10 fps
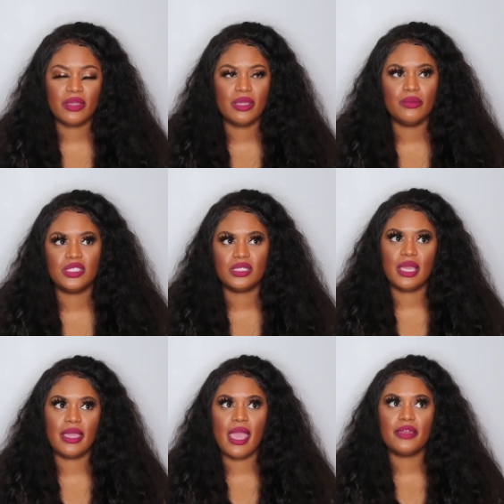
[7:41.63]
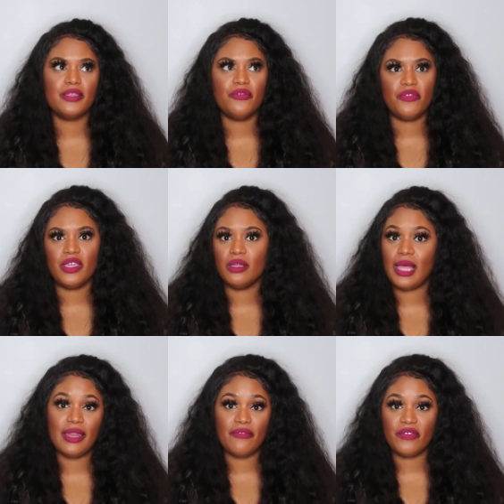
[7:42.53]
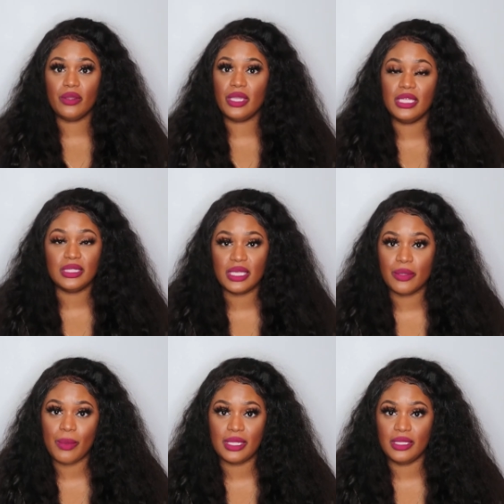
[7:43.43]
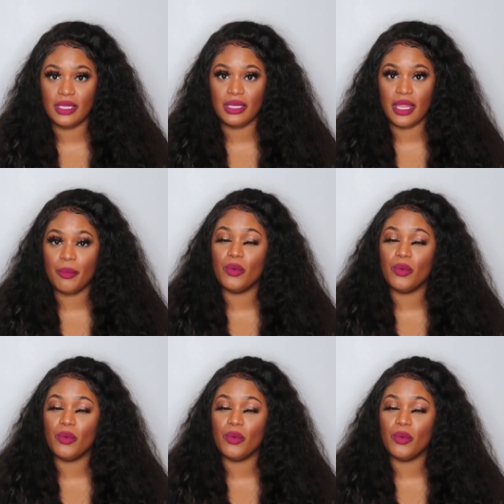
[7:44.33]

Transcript: He was just like, how do you feel? I didn't feel anything right then and there.